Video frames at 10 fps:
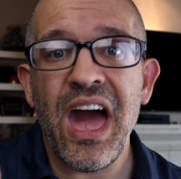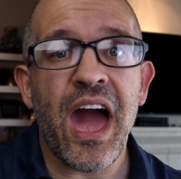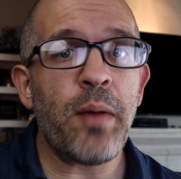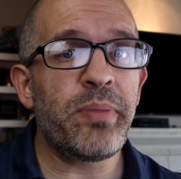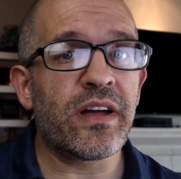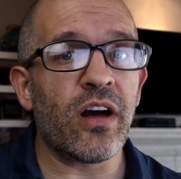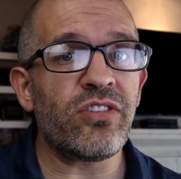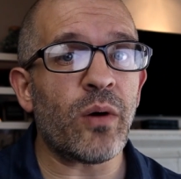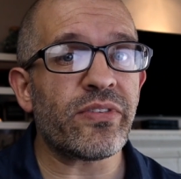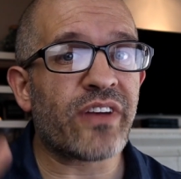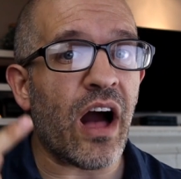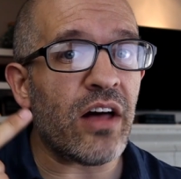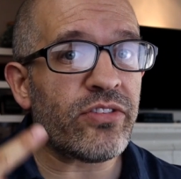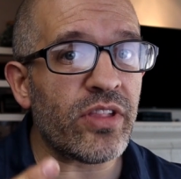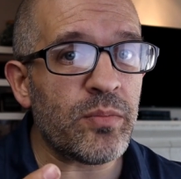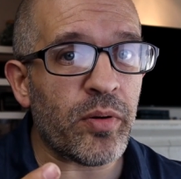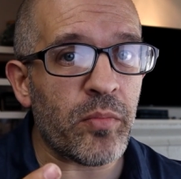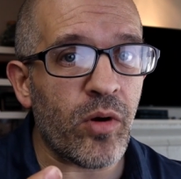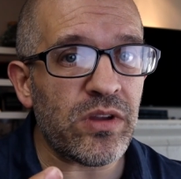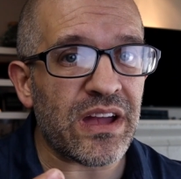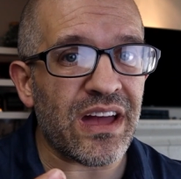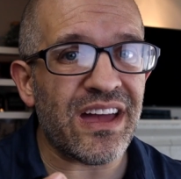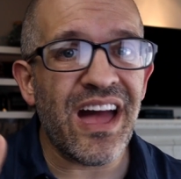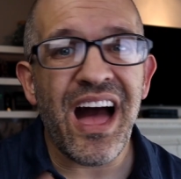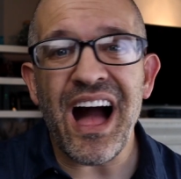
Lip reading: and because I was constantly promoting it,